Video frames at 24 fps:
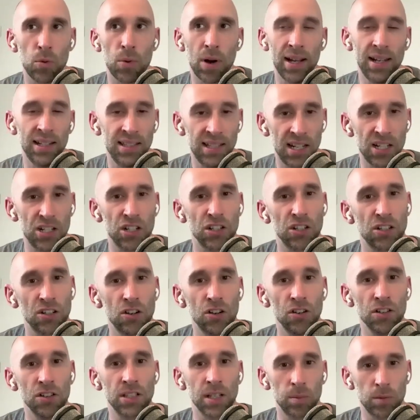where he teaches the
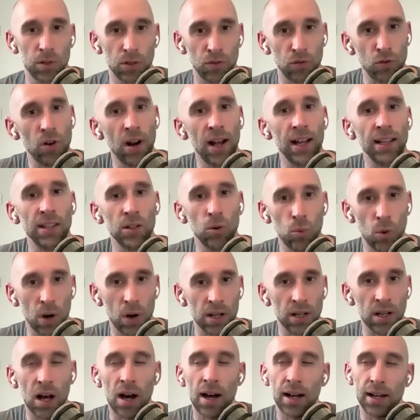concept of creating a
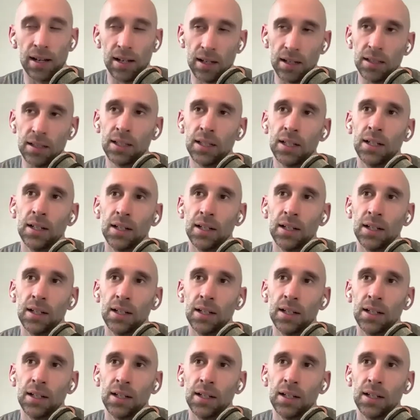one liner